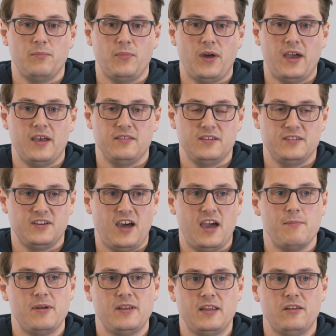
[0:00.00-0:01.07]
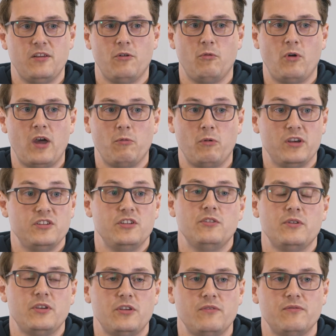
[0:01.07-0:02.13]
But at the time I didn't know what I wanted to
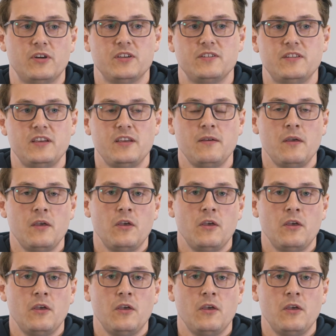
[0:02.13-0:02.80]
do at university.